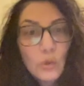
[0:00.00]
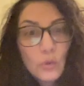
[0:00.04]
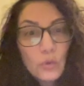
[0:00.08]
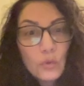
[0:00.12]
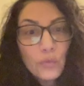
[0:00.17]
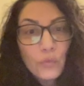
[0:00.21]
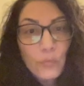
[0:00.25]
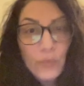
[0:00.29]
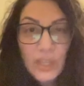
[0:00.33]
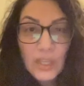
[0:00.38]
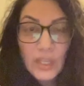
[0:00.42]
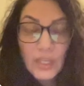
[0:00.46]
those
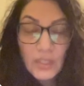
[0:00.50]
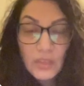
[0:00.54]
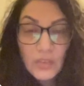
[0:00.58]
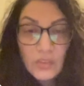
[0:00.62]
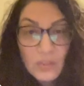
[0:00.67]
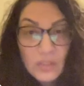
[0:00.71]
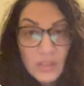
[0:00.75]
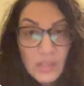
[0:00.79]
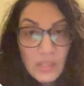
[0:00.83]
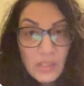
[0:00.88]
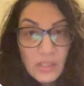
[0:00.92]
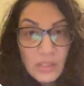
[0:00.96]

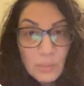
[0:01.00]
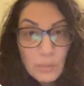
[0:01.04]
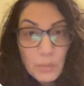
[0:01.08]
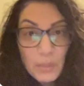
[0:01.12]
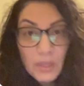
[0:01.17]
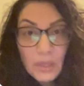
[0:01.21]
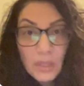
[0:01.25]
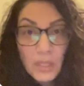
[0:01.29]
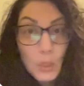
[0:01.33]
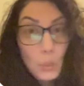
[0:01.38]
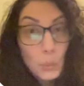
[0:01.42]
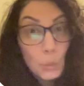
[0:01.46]
vacancies,
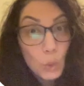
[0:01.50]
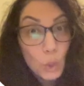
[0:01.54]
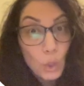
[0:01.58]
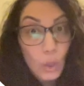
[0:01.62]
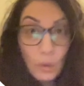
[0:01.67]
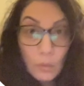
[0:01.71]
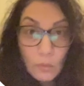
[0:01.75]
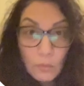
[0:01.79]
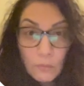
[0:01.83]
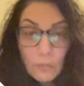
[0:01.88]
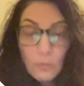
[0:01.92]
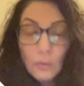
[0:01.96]
but they were
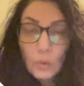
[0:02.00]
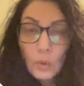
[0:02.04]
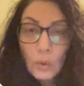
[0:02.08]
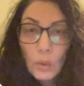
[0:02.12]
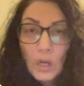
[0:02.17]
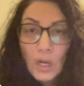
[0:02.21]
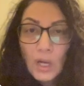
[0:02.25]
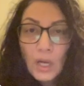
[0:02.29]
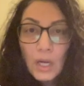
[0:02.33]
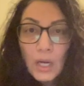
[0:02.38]
hopeful